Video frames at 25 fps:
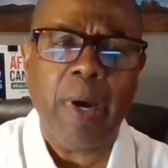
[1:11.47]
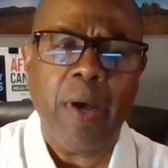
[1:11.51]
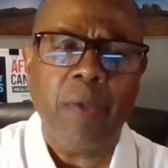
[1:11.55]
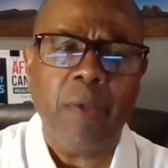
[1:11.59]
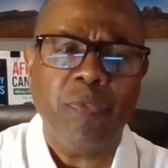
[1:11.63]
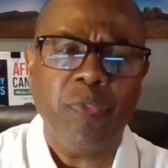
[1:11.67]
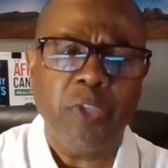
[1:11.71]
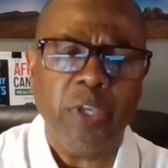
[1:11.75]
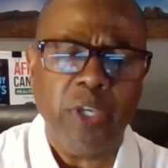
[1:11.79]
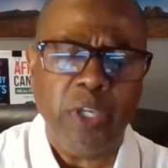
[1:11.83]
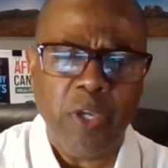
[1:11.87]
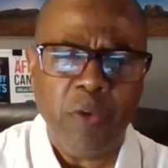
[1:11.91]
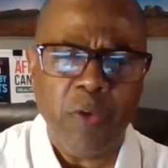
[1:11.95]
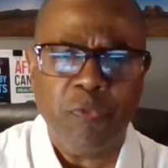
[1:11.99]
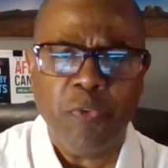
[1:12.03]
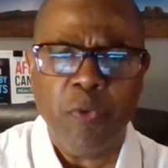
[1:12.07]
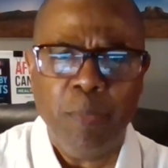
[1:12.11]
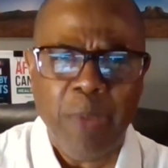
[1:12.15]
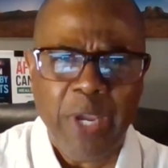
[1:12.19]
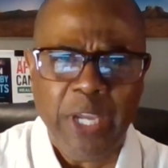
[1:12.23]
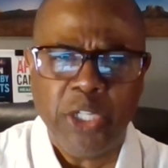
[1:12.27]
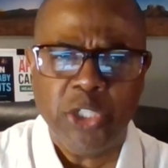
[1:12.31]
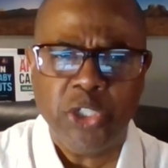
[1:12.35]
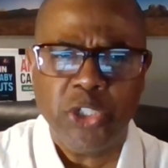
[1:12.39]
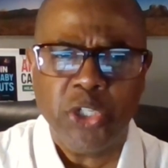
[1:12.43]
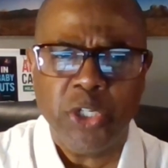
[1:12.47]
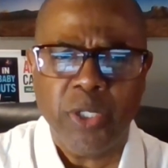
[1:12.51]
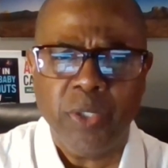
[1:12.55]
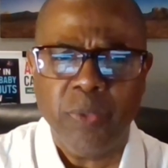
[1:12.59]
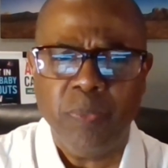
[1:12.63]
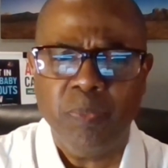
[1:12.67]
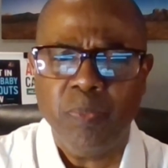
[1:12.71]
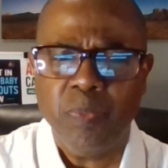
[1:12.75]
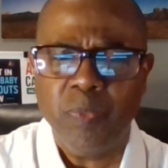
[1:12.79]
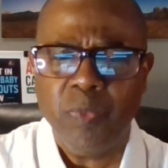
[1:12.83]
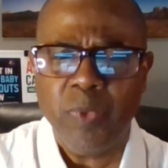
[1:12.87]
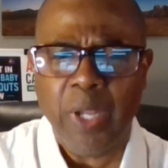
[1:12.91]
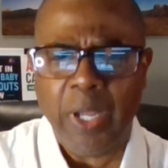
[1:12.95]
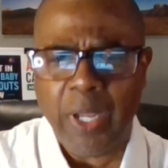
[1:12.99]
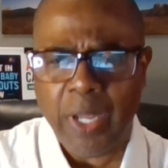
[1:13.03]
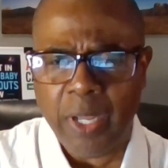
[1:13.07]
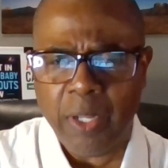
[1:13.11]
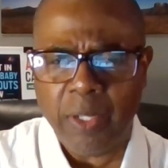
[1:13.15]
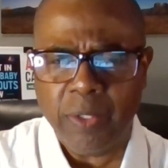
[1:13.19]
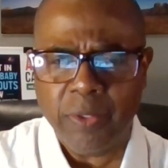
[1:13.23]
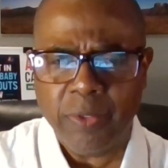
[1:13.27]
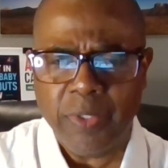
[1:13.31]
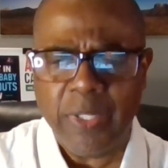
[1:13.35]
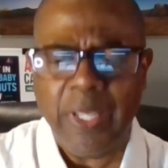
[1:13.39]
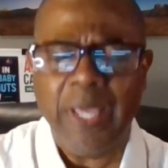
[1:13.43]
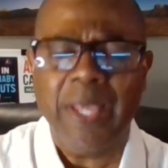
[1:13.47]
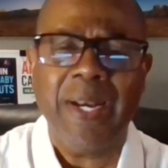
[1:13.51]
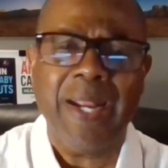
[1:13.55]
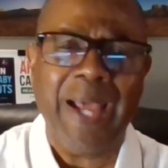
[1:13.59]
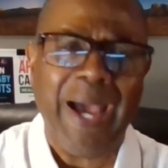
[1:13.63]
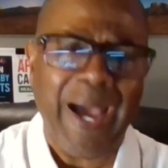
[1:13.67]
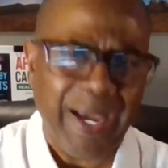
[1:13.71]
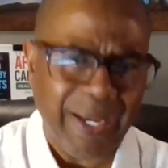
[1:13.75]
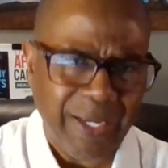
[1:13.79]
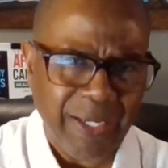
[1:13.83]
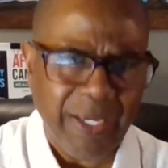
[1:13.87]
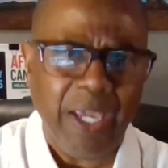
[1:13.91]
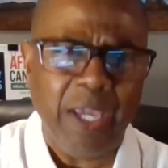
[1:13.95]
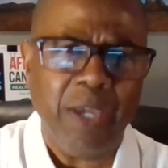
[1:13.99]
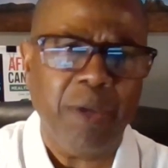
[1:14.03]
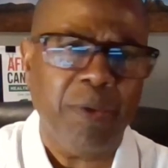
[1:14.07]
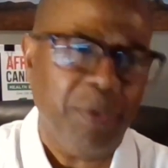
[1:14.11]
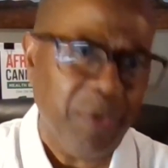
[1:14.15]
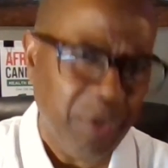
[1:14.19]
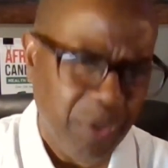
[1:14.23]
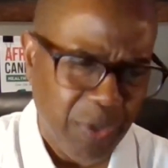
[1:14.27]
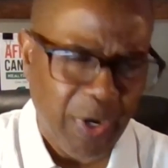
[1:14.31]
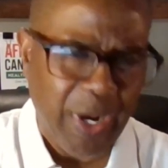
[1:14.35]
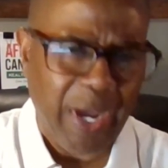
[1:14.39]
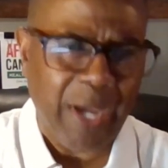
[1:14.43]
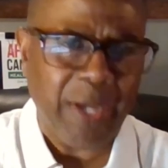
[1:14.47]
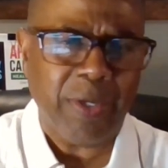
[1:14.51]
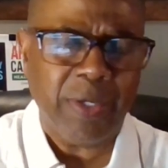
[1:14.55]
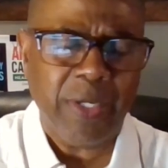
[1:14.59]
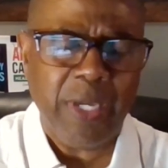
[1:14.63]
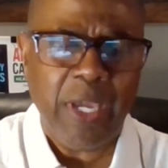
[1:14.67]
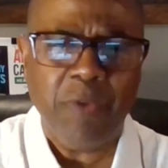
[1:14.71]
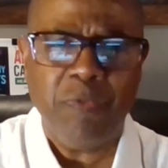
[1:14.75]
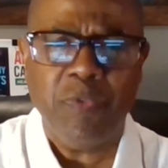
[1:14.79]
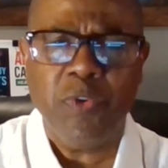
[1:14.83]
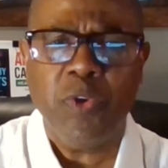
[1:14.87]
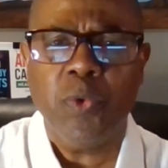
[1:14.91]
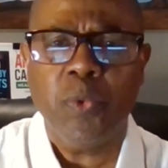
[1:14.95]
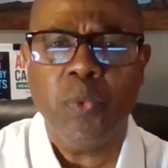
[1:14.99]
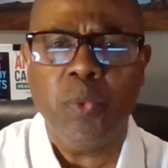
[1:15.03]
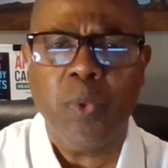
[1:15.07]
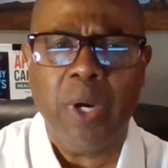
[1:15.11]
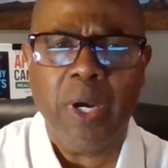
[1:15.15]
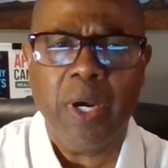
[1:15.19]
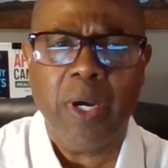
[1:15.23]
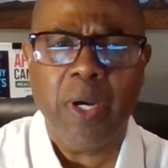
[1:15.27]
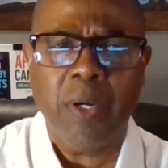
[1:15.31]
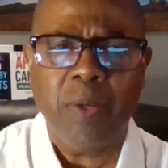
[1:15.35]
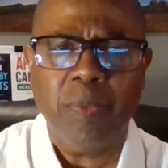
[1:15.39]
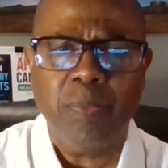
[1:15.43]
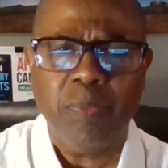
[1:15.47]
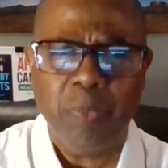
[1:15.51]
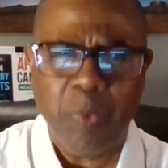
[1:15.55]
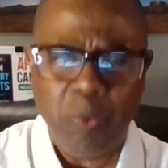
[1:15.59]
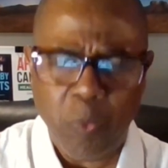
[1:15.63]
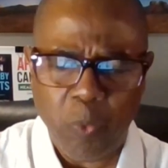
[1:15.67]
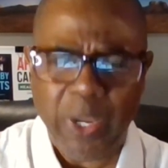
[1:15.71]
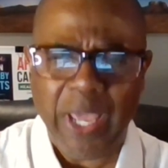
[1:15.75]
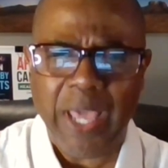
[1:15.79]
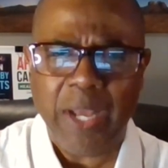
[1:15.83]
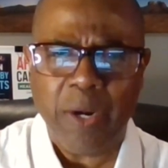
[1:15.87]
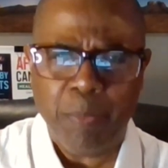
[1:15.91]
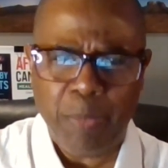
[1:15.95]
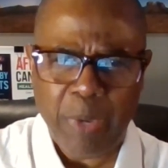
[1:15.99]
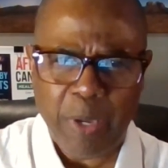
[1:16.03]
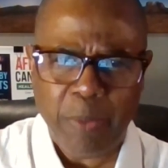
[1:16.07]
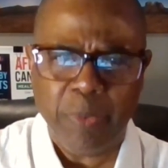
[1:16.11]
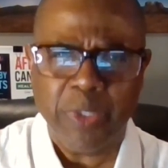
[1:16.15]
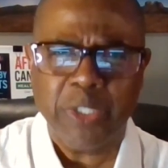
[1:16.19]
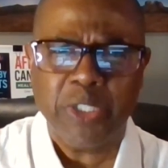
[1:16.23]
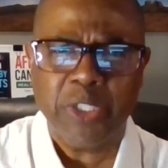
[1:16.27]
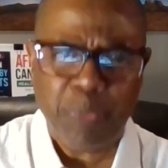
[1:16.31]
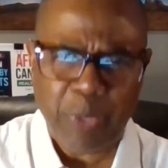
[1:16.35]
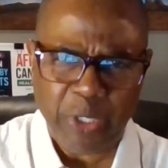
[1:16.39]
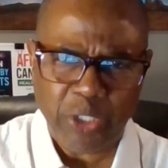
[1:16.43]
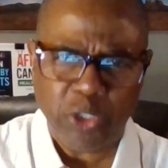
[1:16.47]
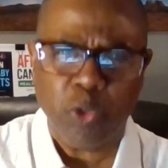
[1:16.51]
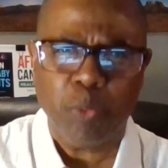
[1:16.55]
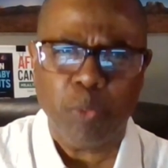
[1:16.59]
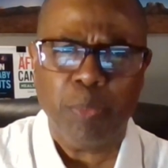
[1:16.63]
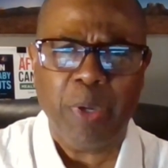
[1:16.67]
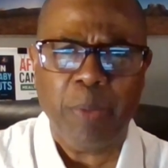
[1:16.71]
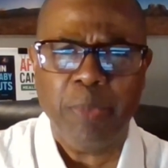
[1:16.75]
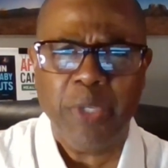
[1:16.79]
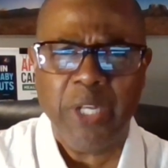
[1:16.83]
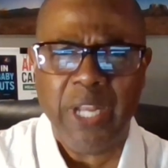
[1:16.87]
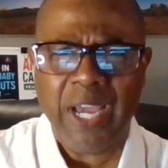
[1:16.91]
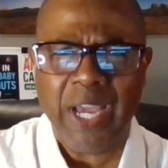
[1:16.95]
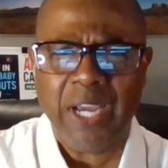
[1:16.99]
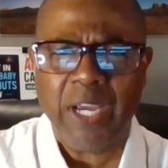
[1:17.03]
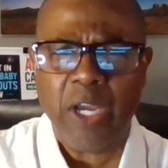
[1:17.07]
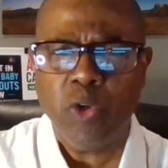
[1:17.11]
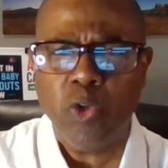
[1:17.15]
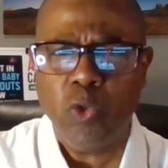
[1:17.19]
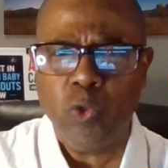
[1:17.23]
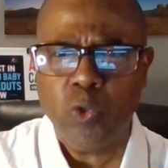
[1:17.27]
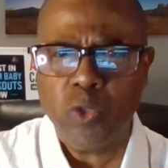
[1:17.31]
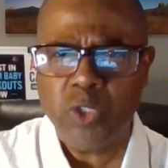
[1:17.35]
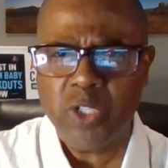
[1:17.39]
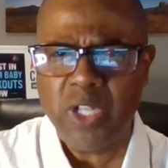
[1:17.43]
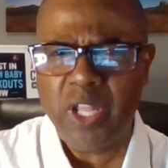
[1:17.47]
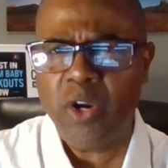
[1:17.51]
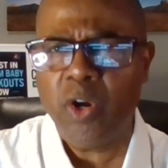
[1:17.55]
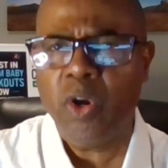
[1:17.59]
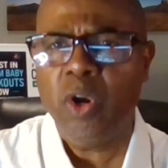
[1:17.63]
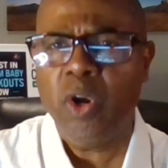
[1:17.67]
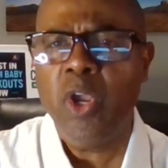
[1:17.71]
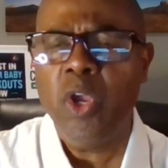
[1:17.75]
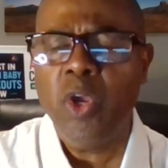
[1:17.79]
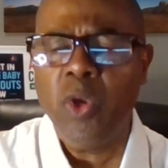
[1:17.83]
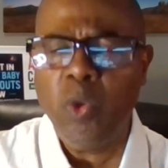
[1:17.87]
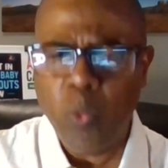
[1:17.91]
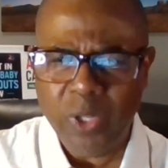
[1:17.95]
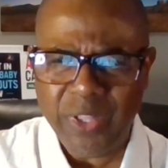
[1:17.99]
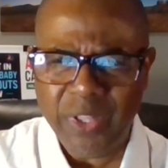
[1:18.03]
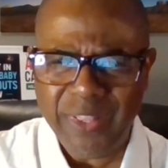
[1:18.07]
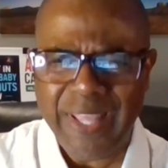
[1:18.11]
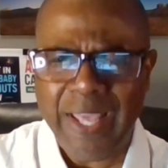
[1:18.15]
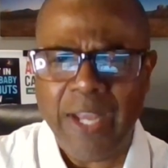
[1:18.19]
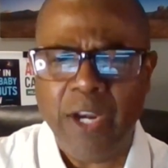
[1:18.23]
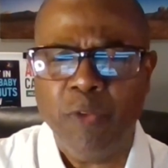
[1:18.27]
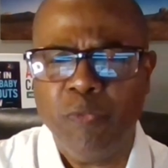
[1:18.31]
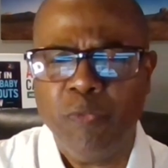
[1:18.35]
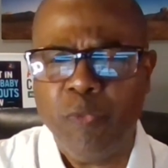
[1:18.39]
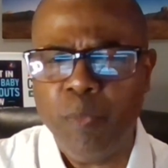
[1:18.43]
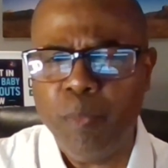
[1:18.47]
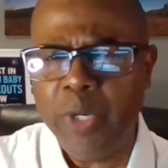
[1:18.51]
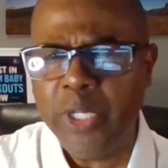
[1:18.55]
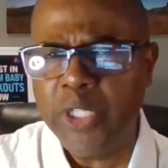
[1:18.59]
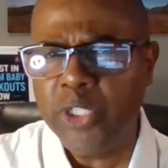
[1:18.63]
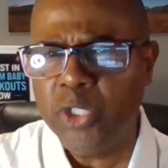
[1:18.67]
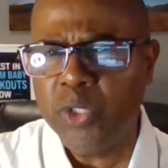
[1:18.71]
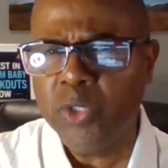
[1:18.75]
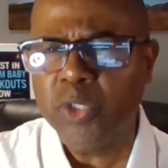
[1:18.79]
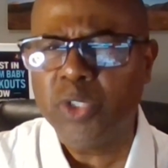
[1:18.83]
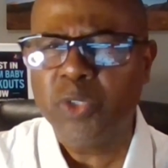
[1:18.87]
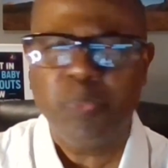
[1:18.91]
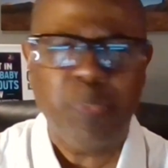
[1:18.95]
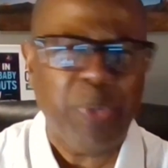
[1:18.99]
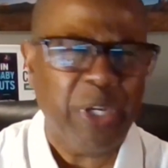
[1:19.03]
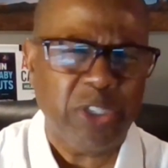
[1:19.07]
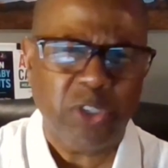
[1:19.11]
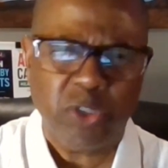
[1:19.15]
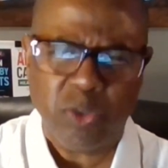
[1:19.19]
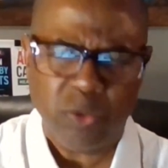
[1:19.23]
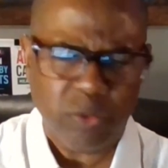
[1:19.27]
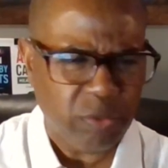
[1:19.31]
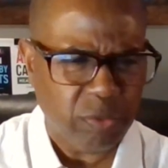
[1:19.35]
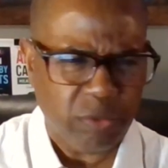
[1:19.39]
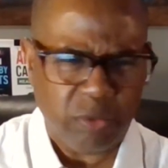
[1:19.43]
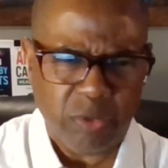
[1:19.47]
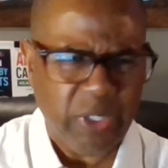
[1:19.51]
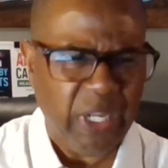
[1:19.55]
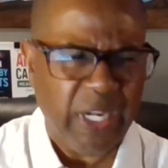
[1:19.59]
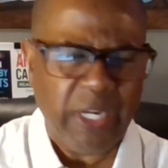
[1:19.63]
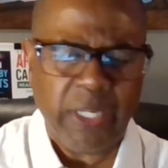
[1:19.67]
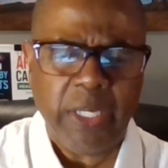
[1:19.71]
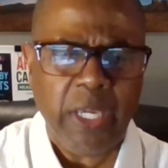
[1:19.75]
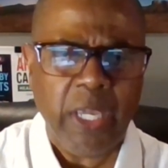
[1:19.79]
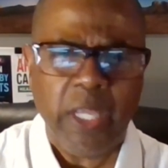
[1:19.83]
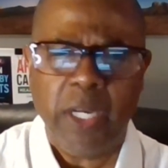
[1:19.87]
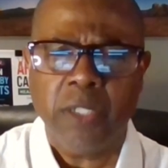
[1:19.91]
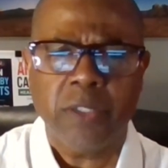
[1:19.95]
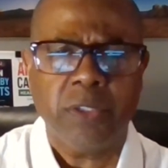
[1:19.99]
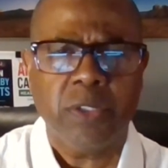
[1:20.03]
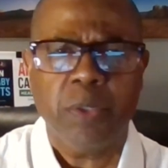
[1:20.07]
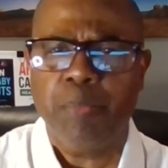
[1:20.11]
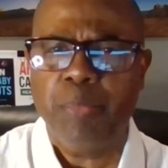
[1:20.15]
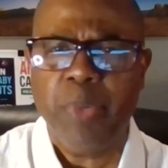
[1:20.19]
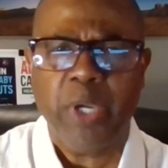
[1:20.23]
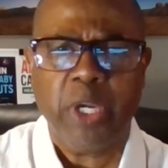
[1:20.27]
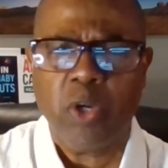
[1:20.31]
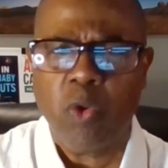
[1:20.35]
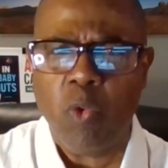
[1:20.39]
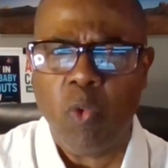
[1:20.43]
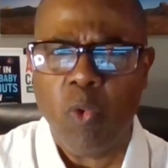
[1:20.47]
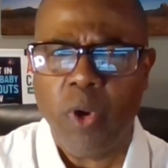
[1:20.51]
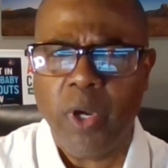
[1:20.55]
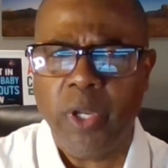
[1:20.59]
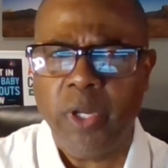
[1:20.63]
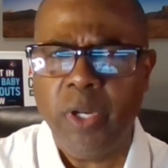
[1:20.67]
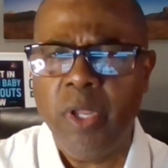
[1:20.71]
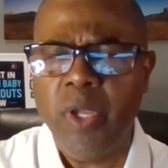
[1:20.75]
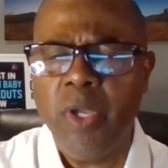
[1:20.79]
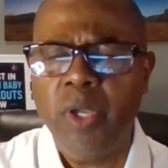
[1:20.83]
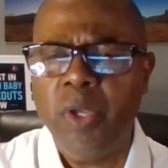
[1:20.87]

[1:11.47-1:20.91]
the information that I gave you, we had a special Baby Knockout newsletter with that information. It was special, dedicated to Bitcoin